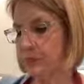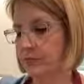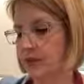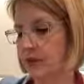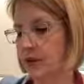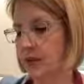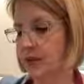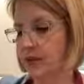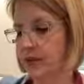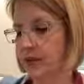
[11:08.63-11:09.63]
All
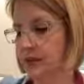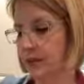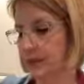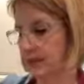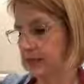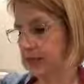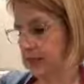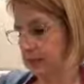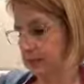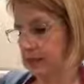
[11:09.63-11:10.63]
right, that's all mixed
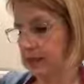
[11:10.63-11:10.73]
up.